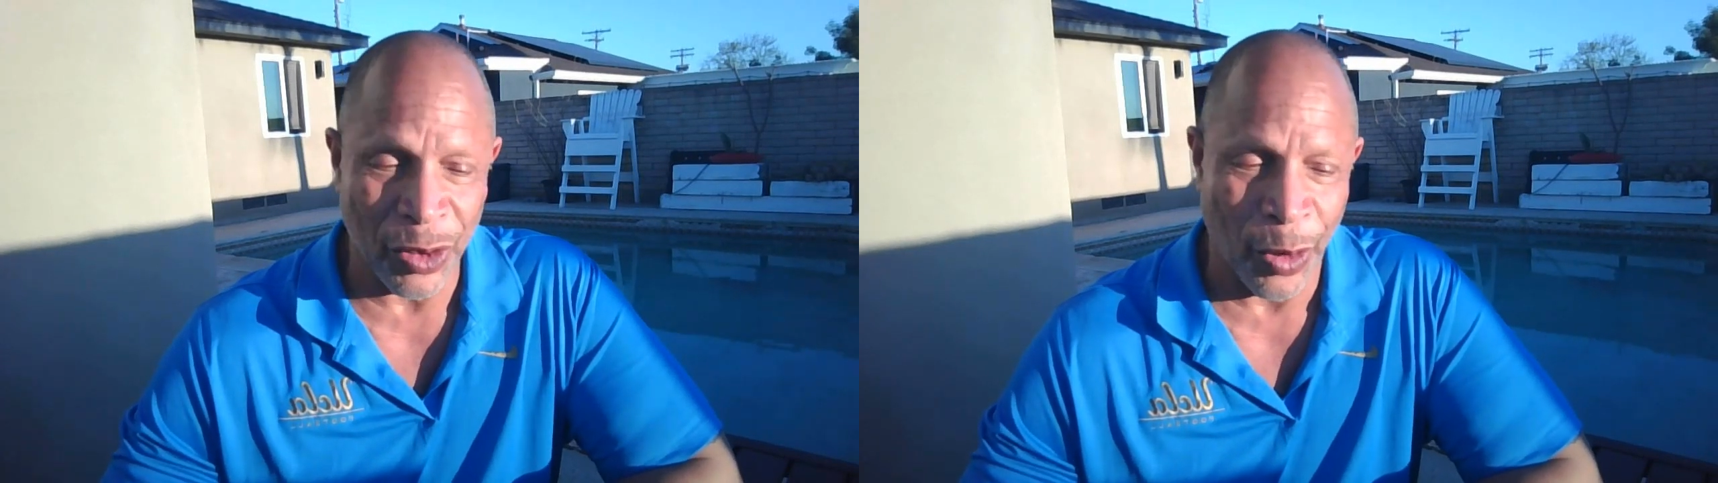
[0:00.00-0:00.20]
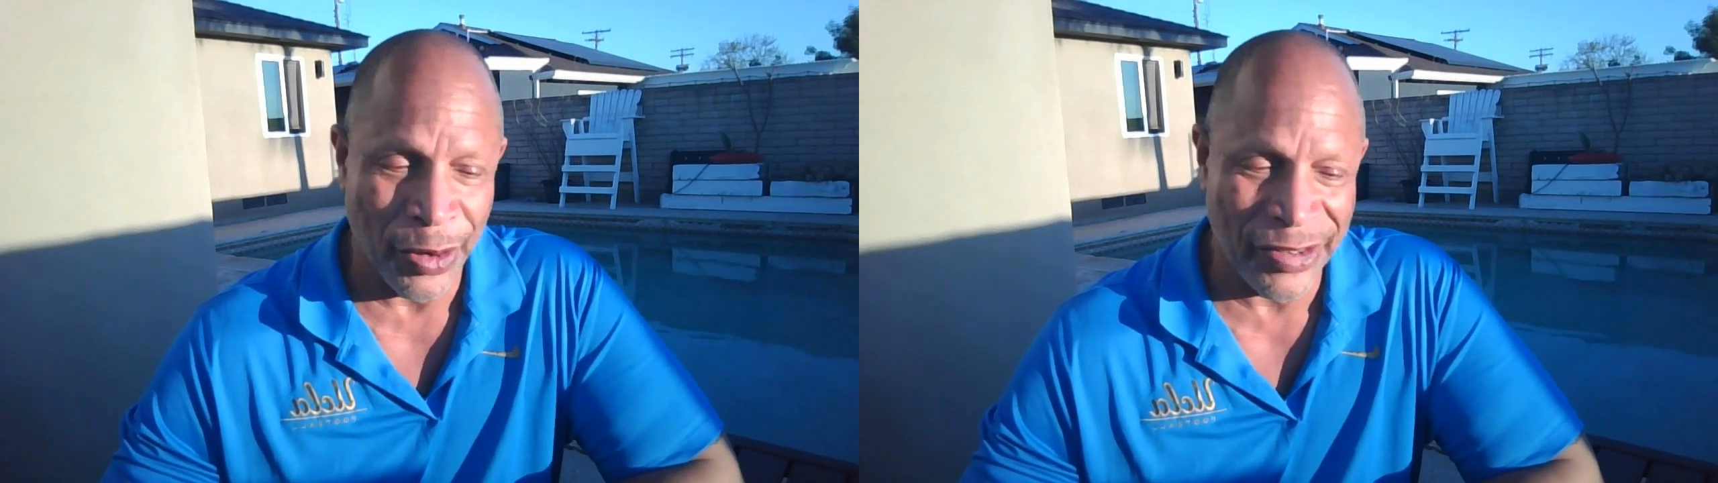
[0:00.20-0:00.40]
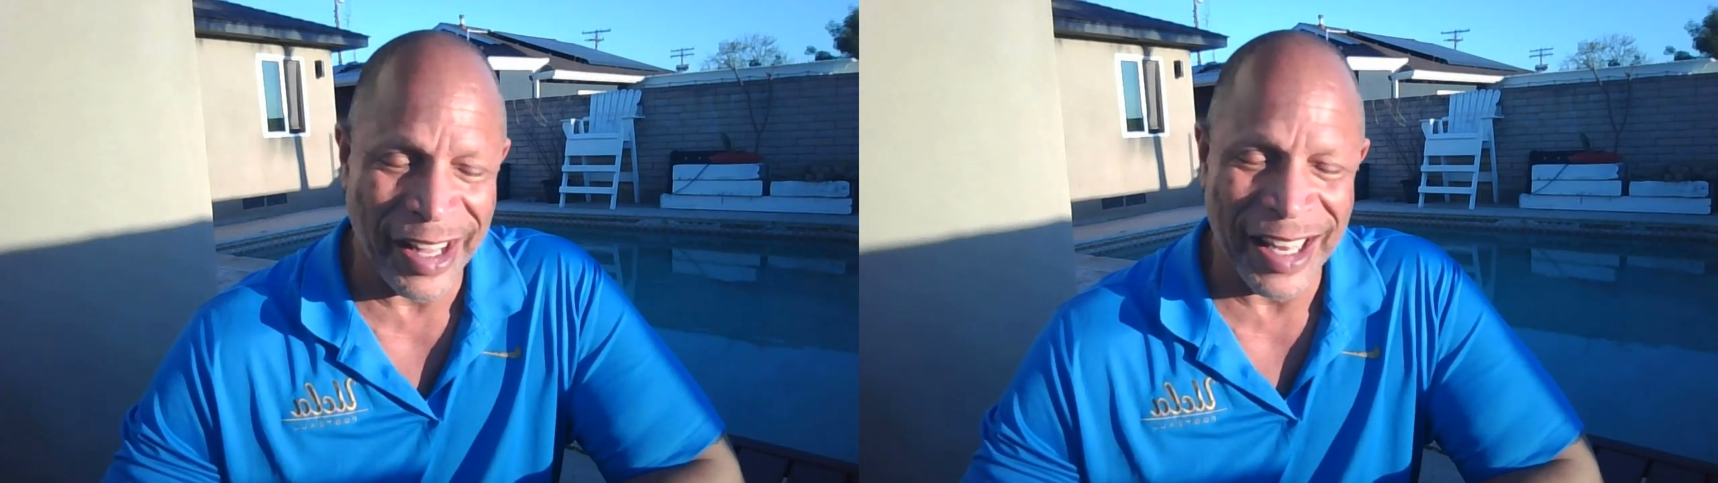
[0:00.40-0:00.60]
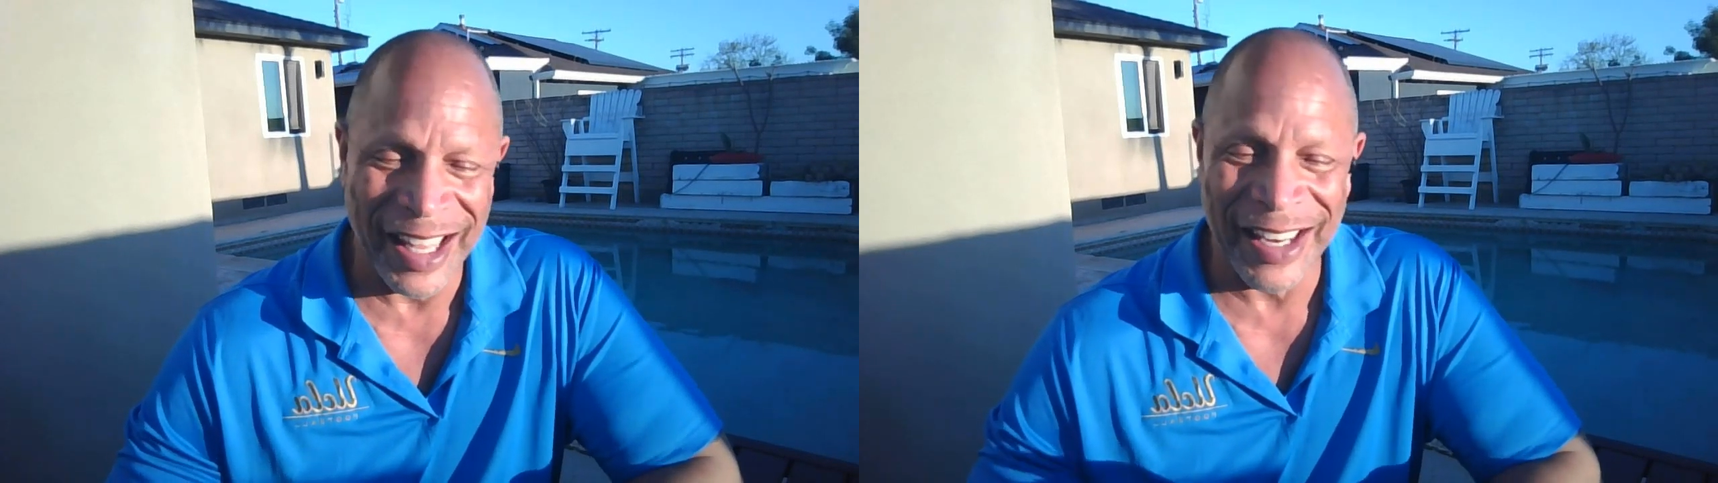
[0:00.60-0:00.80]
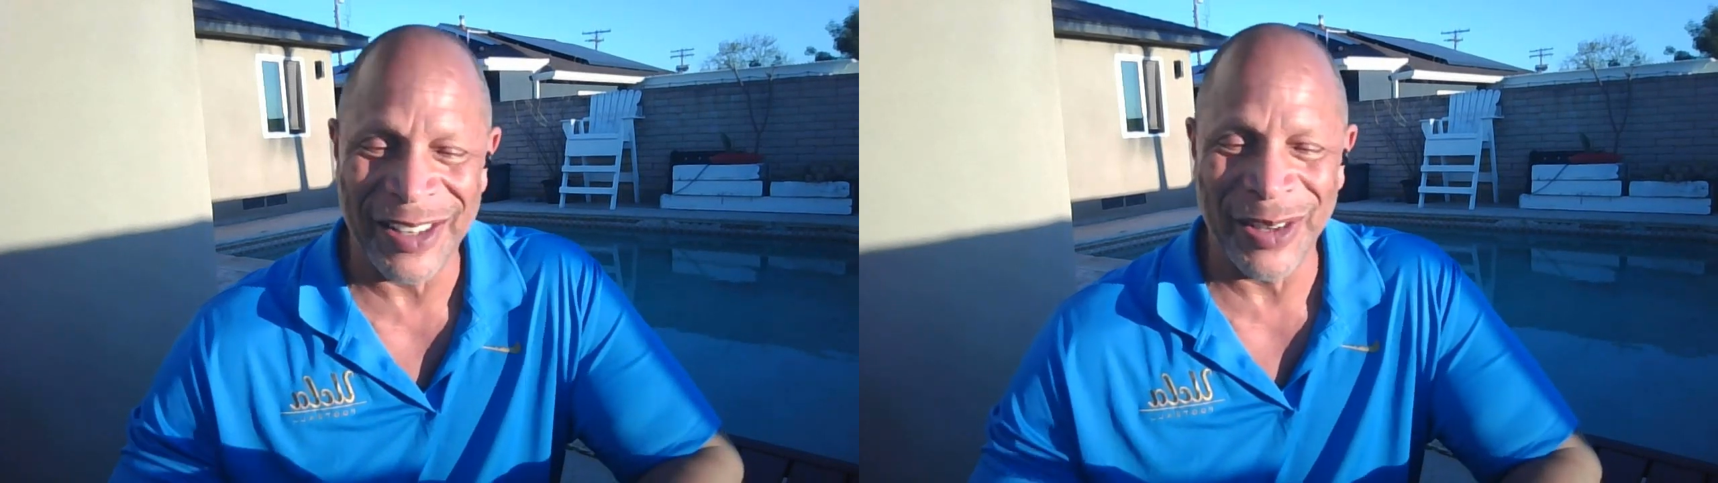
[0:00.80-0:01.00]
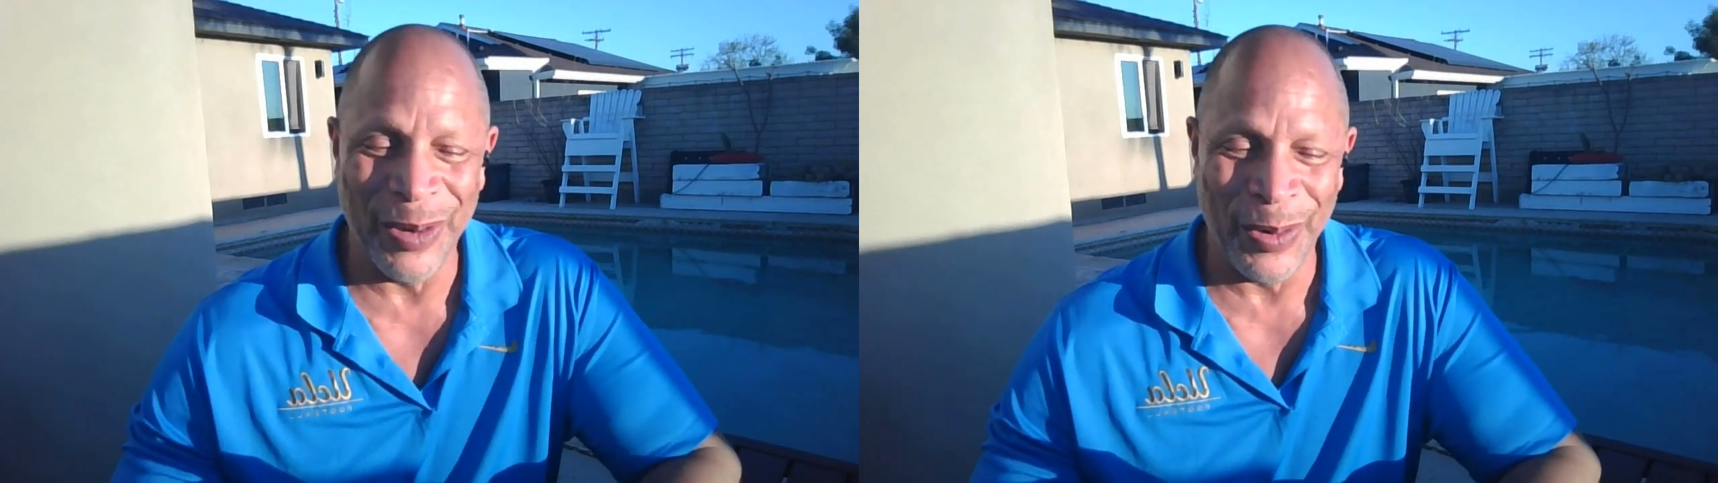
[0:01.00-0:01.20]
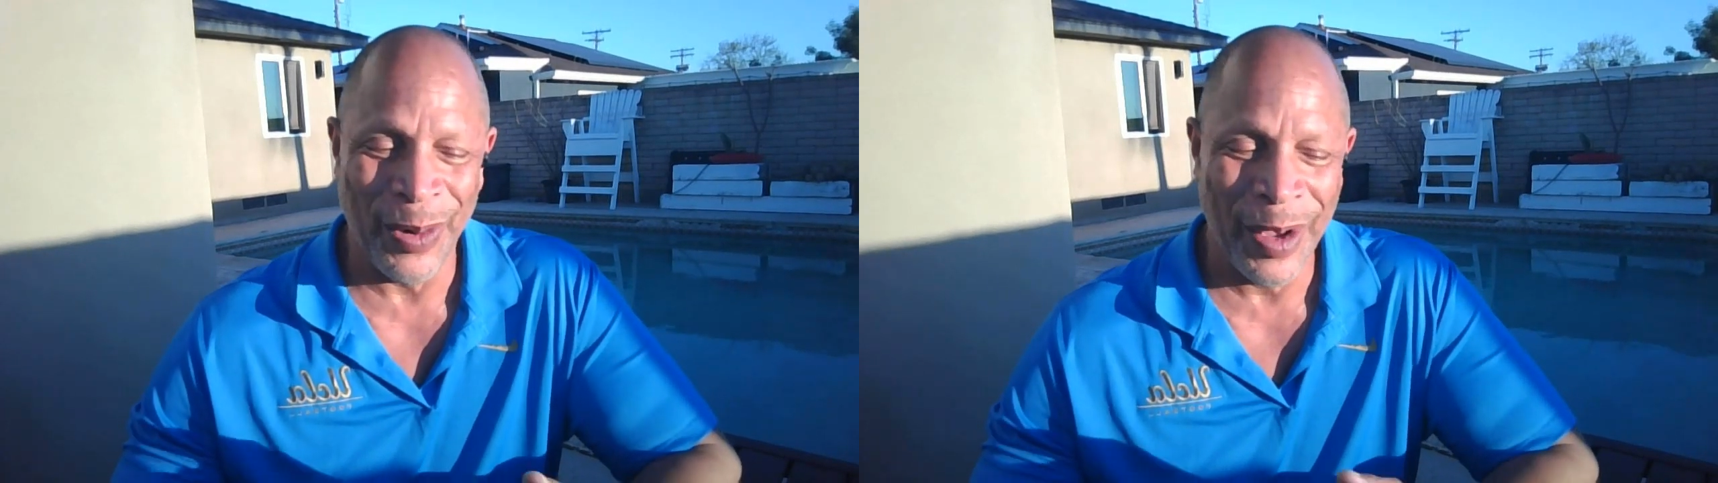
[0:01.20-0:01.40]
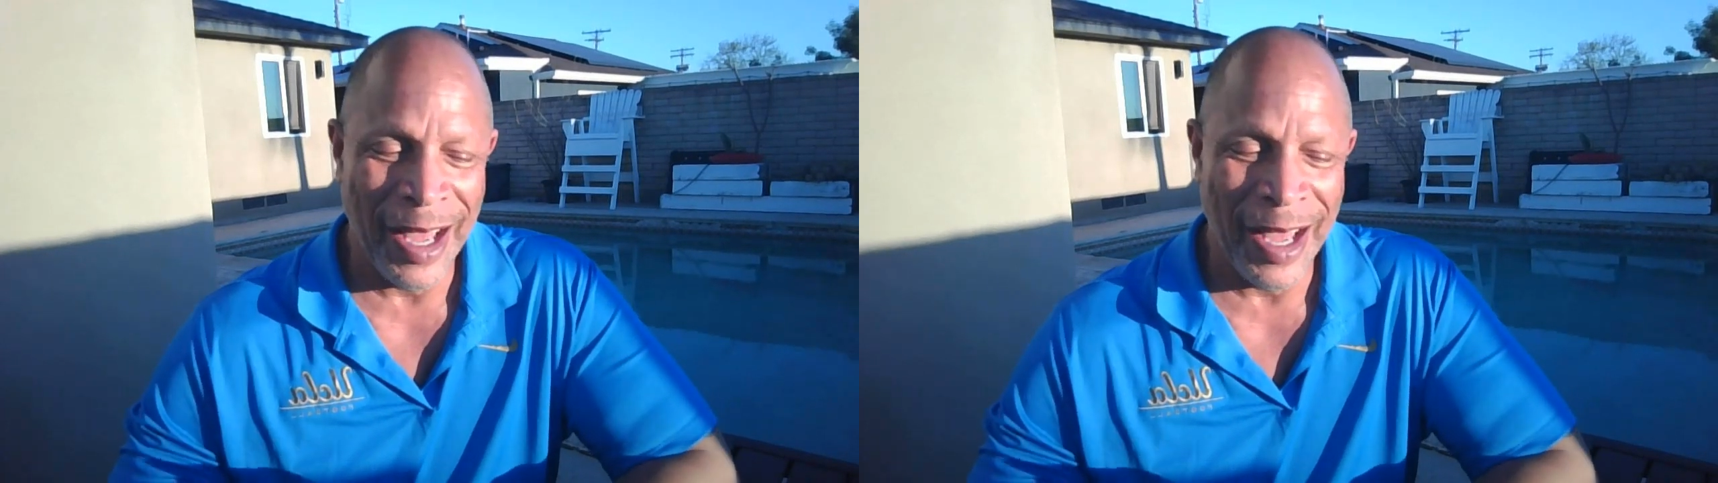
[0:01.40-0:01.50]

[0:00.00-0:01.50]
George that led to